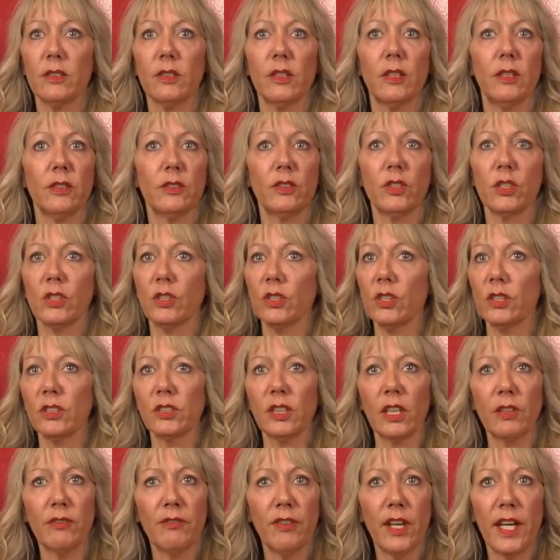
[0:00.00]
It just
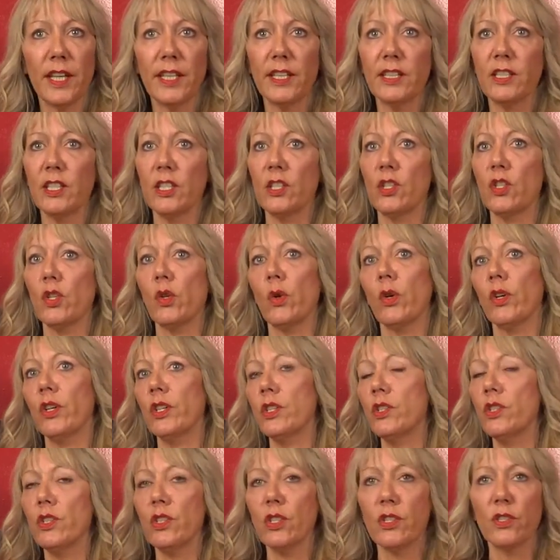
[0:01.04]
looks like fatty tissue, or
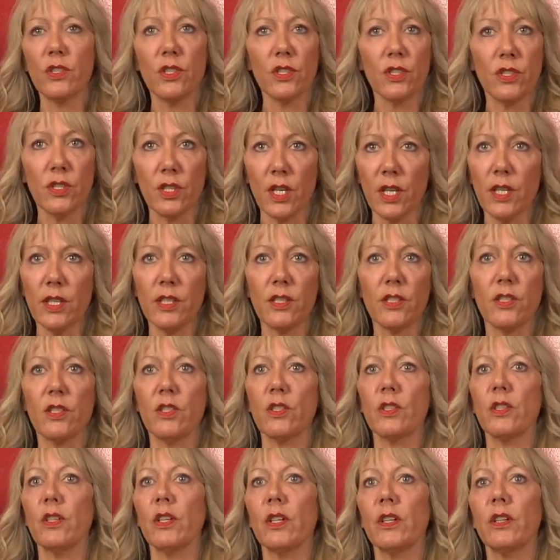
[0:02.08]
it's just a
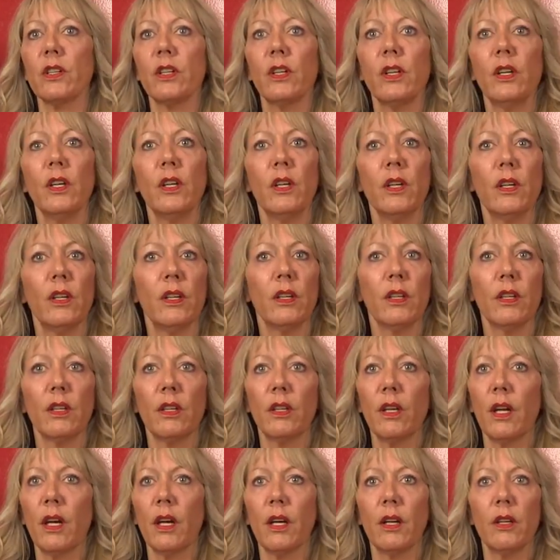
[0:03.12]
cyst, or,
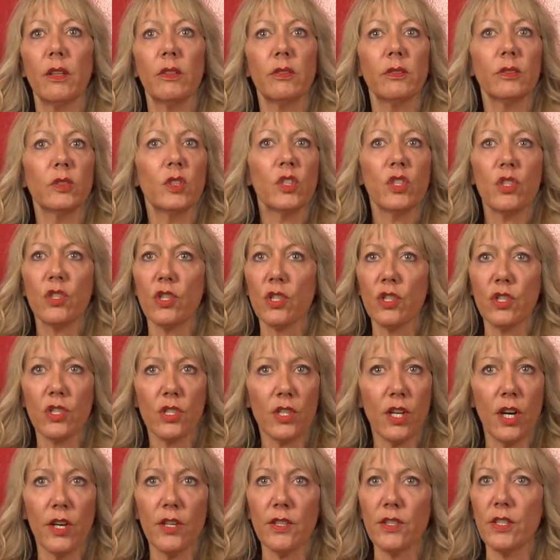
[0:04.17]
it's just
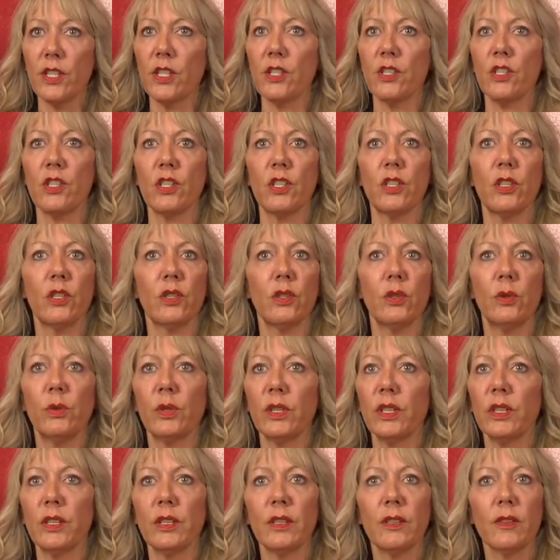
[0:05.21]
scar tissue,
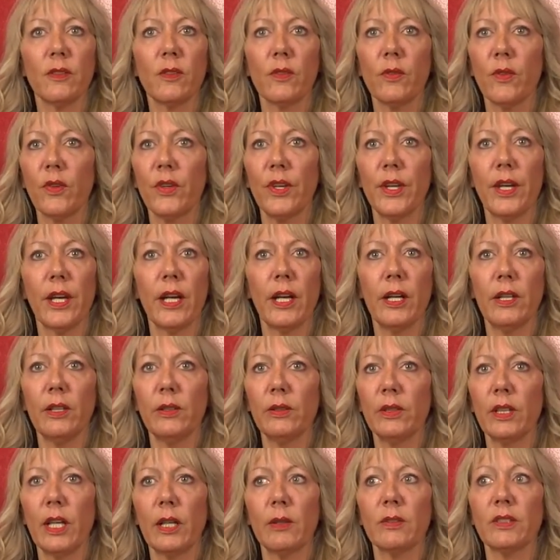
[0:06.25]
or,
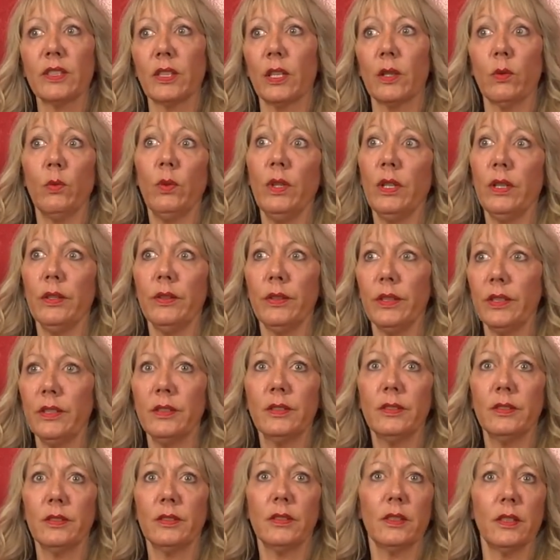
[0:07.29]
and I was like, well,
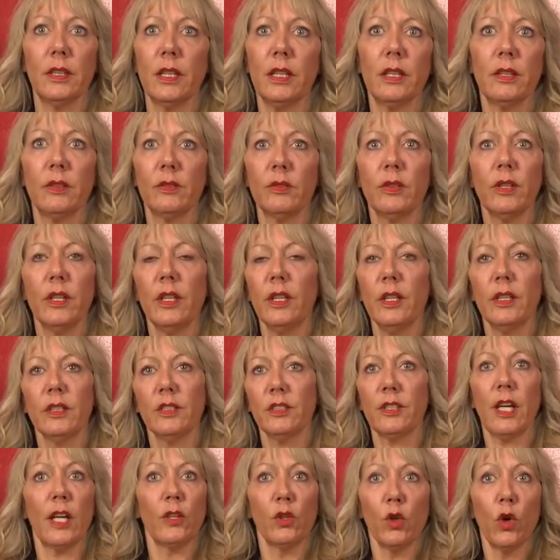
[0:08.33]
these,
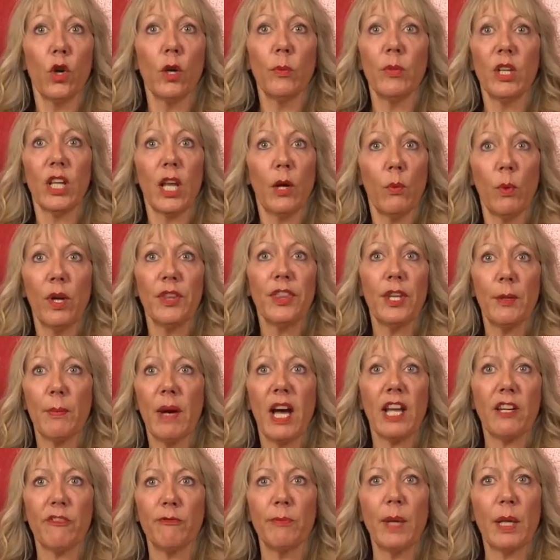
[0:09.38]
it's not normal. I want them
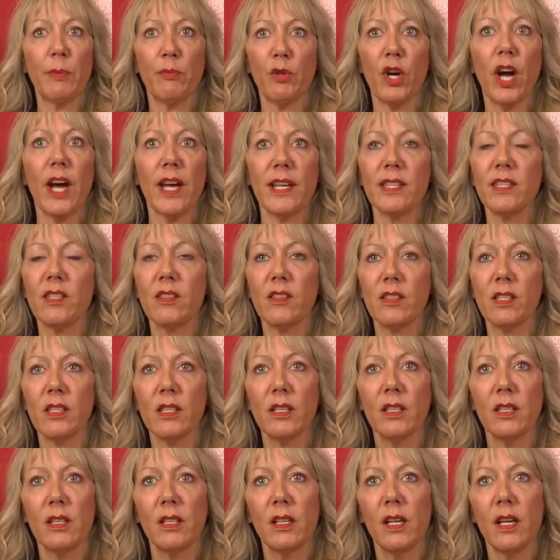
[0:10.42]
out of my breast.